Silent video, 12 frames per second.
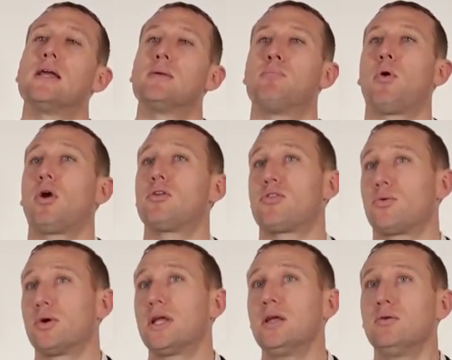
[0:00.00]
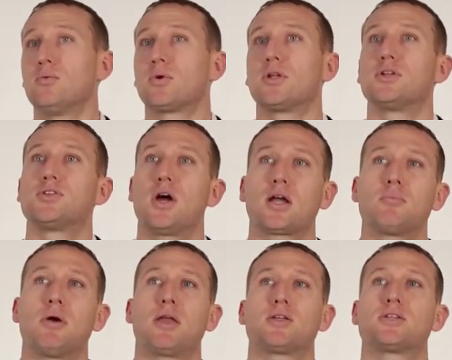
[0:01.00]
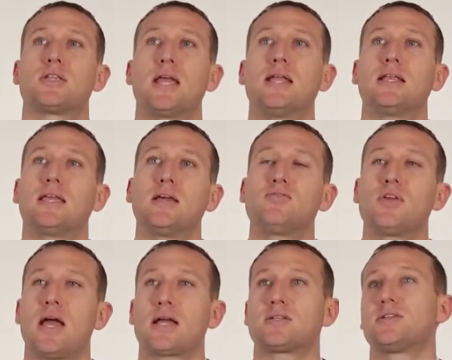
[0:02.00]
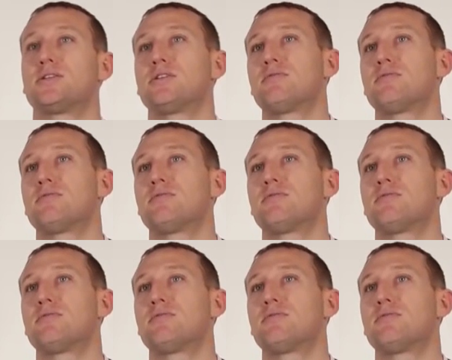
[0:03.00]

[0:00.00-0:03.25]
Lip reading: In part three, we're going to talk about estate and gift taxes.